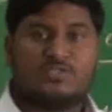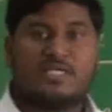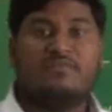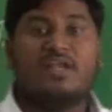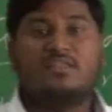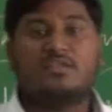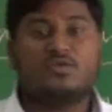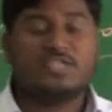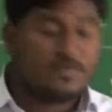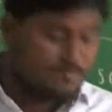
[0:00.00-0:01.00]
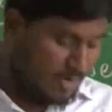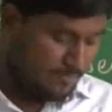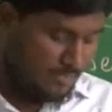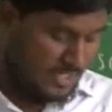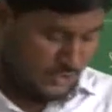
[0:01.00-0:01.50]
7,000
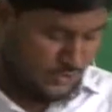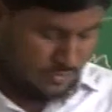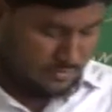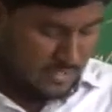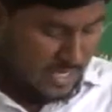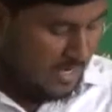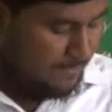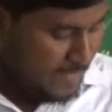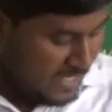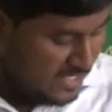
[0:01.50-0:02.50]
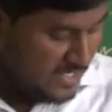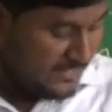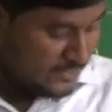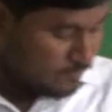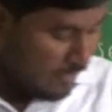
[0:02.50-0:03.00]
population. Many
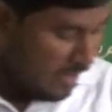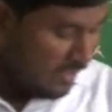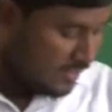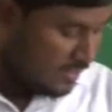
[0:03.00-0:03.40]
a small